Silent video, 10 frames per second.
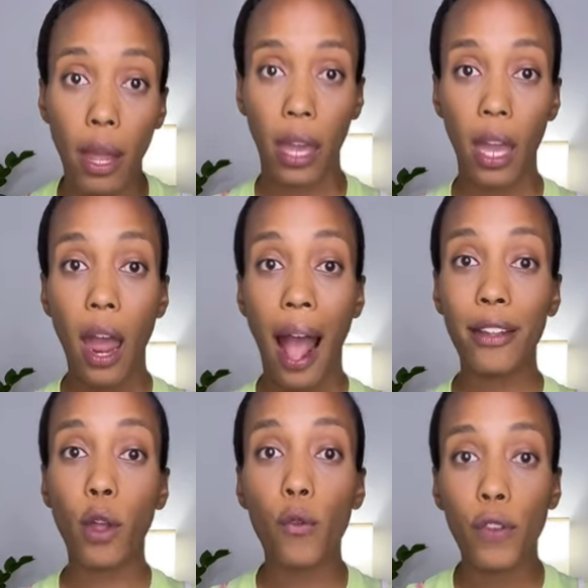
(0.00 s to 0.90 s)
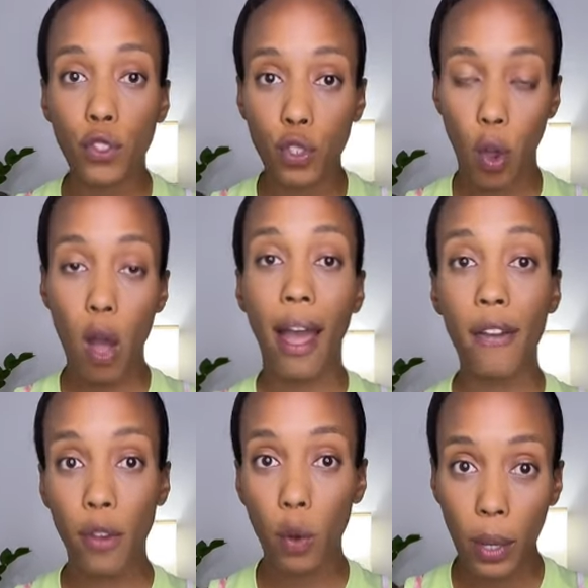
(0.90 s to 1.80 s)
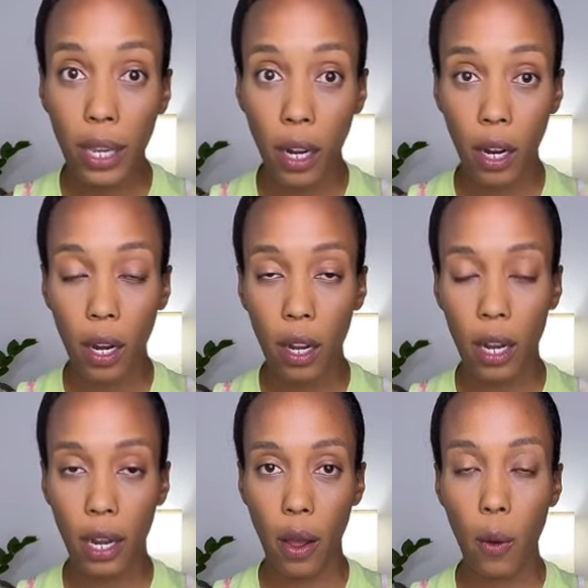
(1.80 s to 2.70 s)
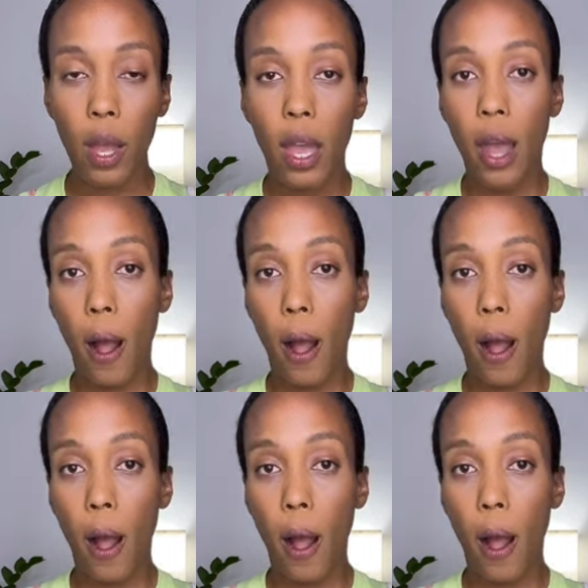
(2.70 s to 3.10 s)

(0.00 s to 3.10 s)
Like, I don't feel strong. I feel weaker, and